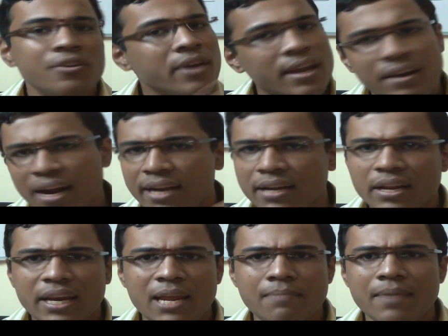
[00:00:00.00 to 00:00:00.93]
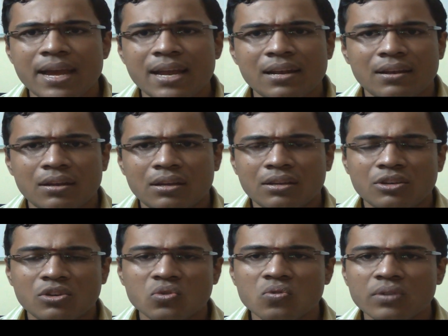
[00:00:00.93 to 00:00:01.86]
You can write an email
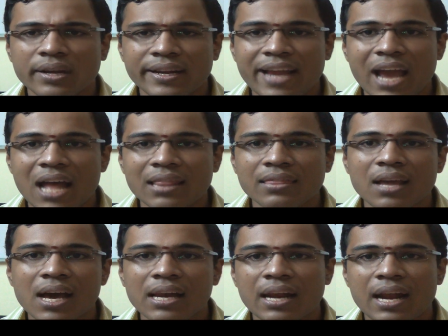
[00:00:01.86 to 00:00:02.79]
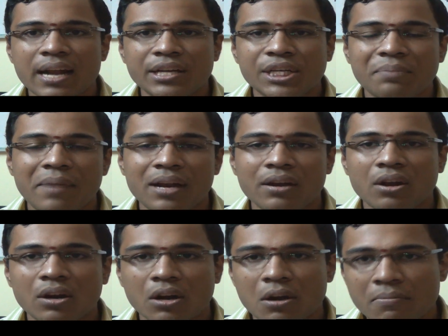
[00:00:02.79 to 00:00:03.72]
to
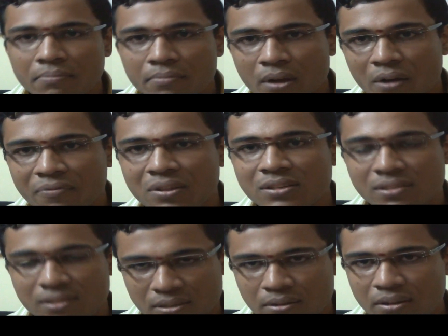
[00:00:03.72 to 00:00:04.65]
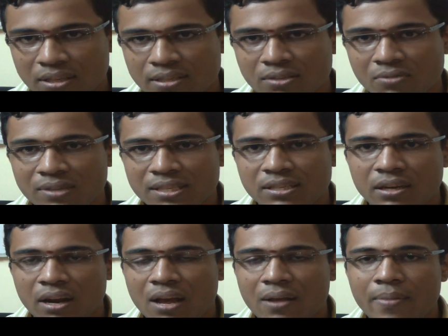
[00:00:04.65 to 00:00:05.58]
nyandan@gmail.com of this
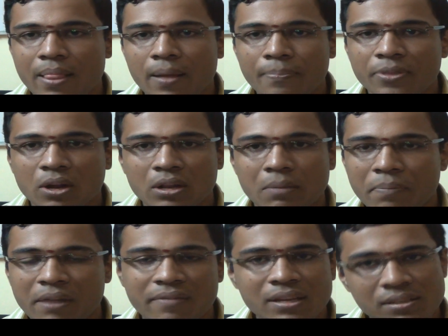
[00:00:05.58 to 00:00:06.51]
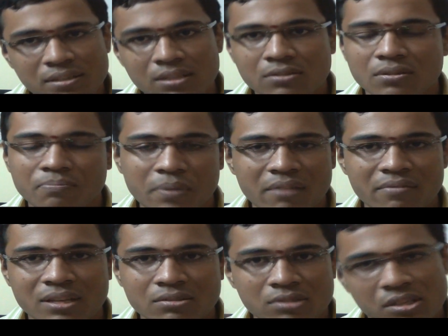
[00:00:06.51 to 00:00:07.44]
question. Not the previous. This
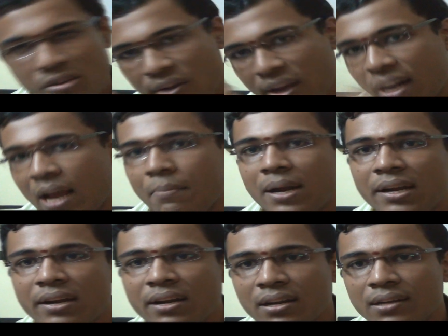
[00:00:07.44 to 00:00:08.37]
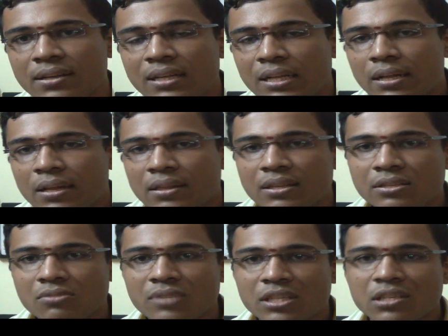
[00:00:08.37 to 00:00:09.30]
previous question you can comment it.
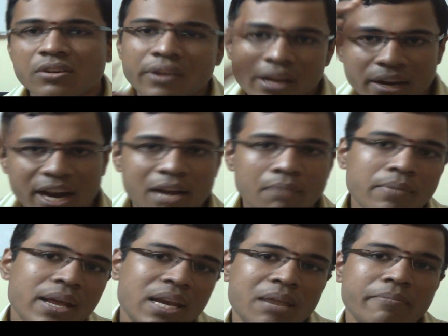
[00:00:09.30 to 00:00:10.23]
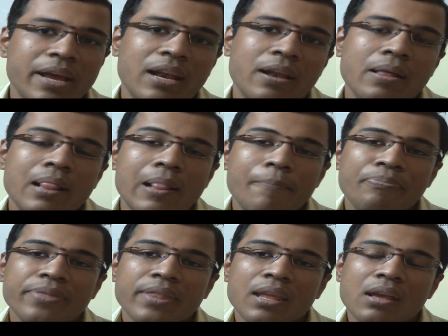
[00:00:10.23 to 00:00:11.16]
This question you can write me an email.
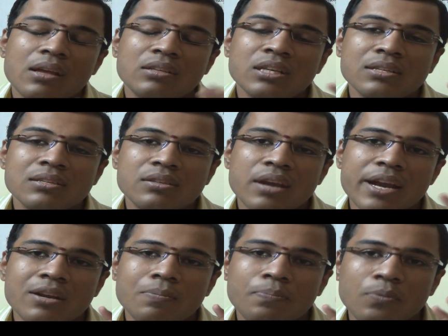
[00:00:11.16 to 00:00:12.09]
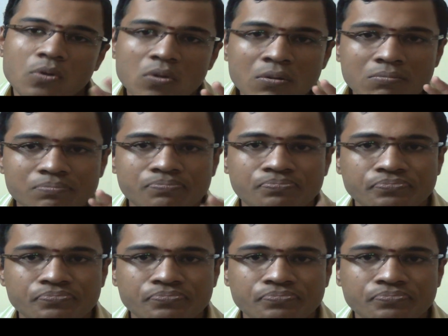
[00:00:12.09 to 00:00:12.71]
Just try to prove